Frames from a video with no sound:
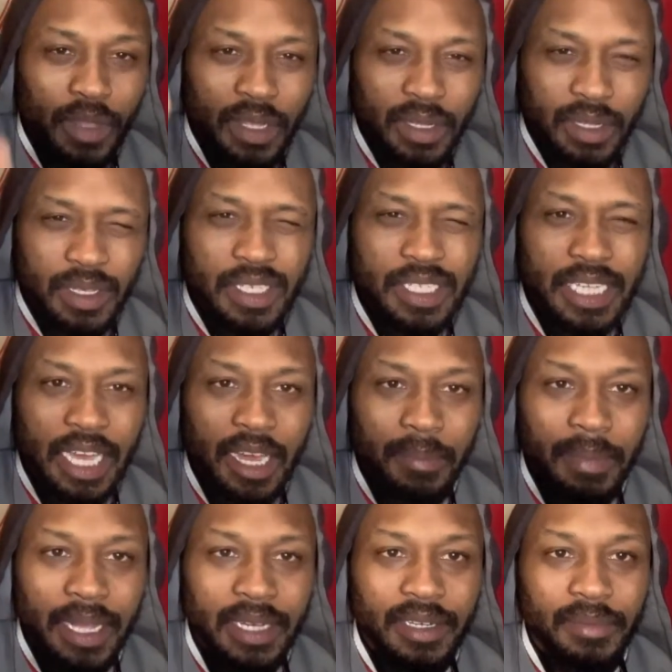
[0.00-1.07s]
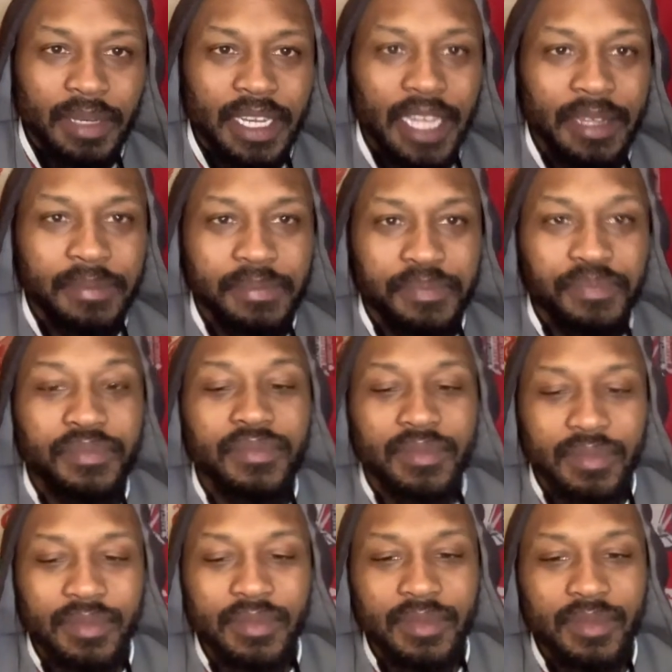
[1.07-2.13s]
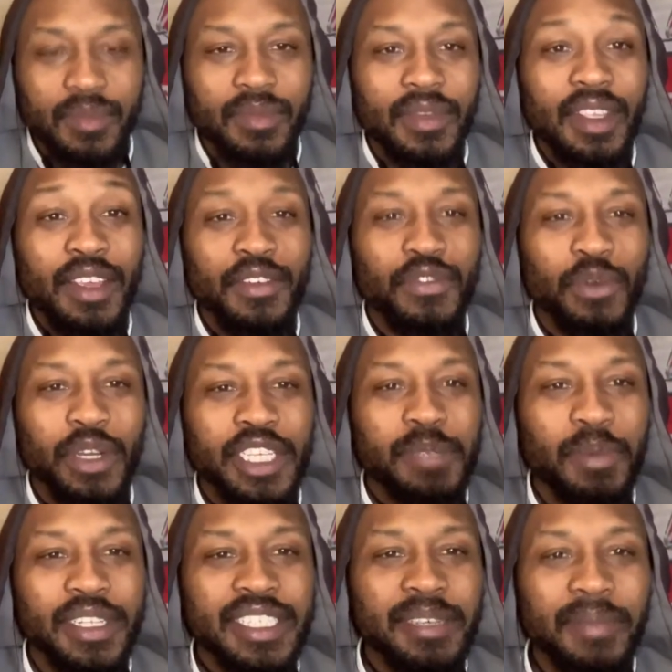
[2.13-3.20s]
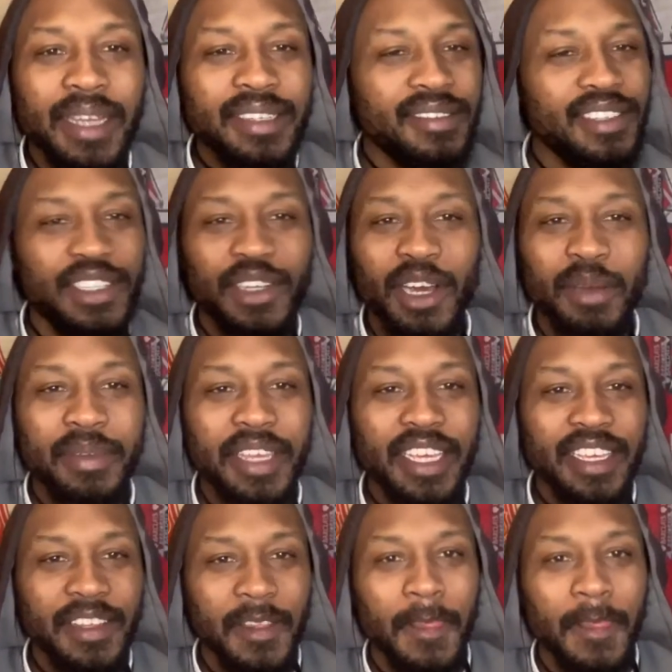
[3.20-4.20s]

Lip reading: Shout out Magnum and that. If you want to sponsor, man, I'm here.